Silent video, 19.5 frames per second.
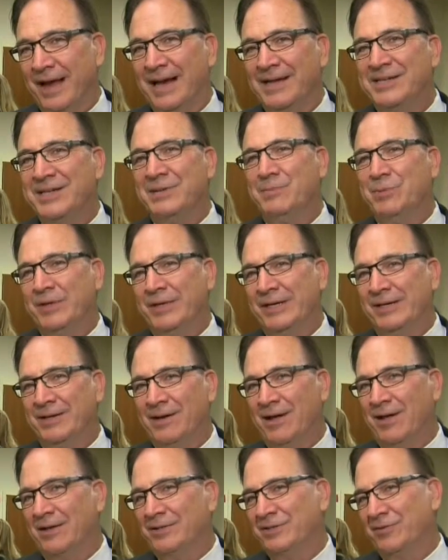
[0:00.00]
$19 billion
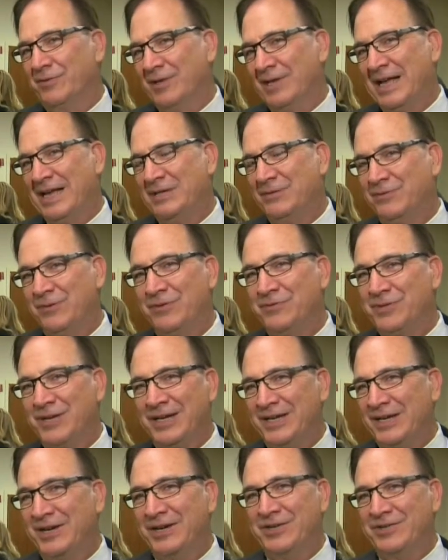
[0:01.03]
over the last
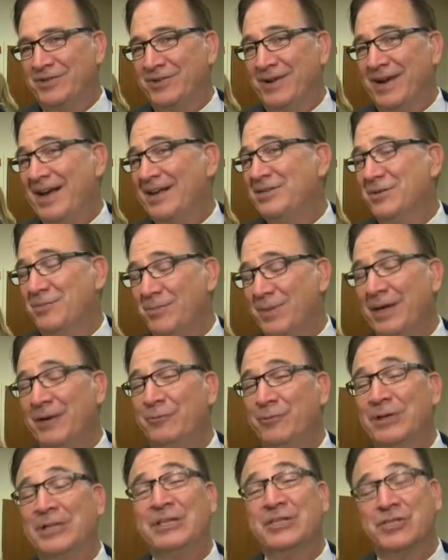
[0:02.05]
15 years, and there hasn't
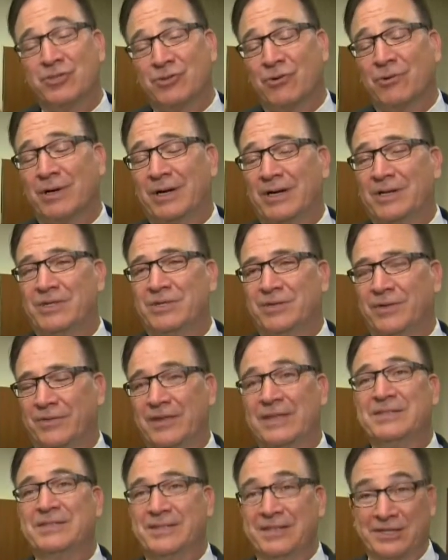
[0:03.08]
been really storage. So
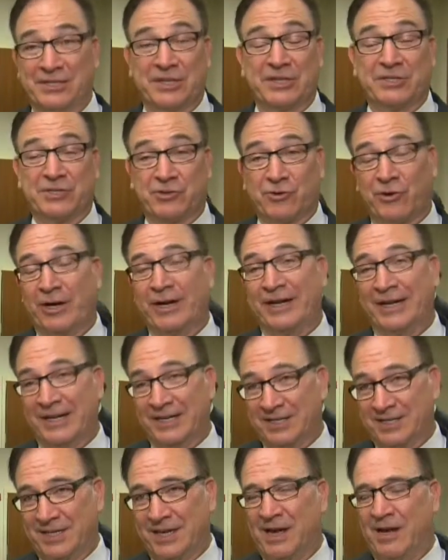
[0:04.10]
this is historic in
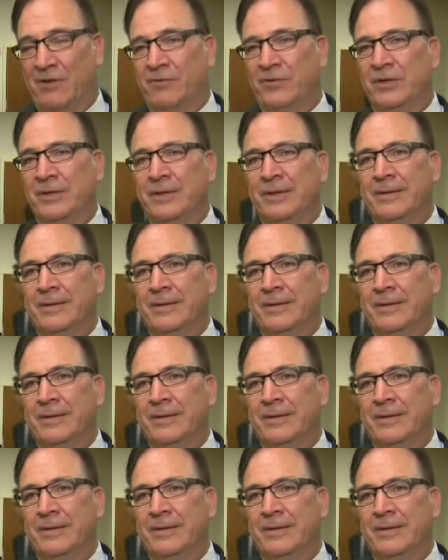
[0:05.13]
itself.